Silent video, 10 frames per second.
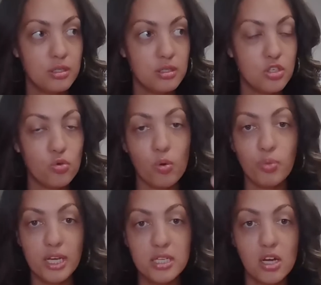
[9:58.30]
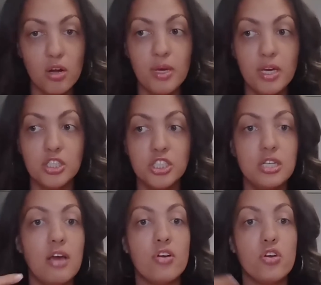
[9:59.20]
to replace her because she
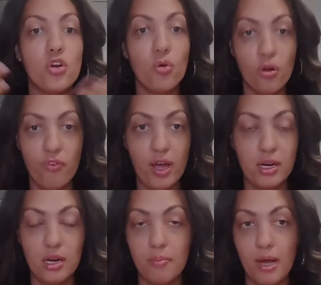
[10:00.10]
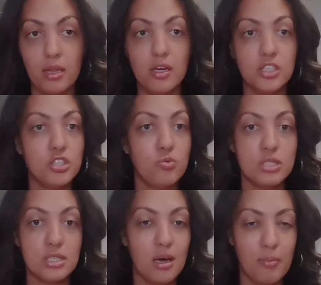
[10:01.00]
never notified anybody that she
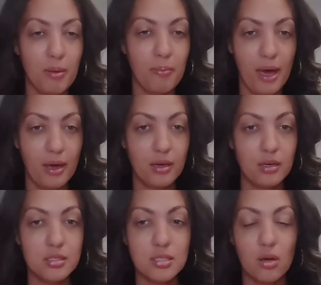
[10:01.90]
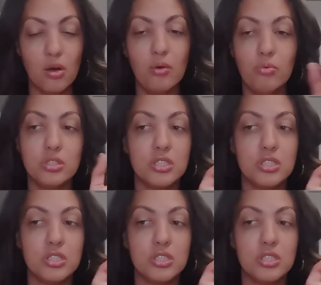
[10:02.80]
wasn't coming back. So it was